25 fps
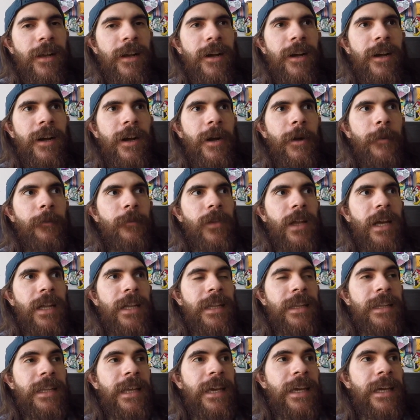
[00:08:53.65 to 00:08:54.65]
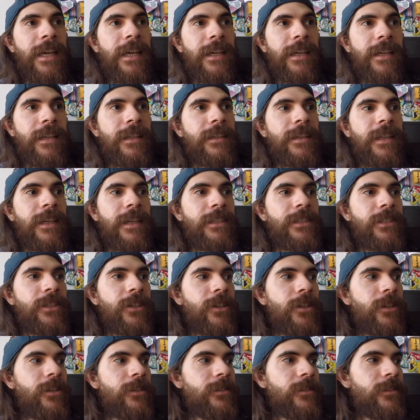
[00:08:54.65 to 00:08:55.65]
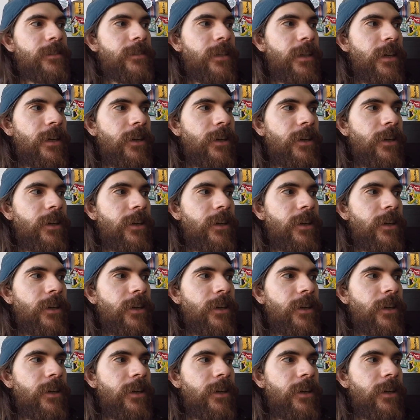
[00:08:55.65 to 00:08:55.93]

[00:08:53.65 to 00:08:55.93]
And they just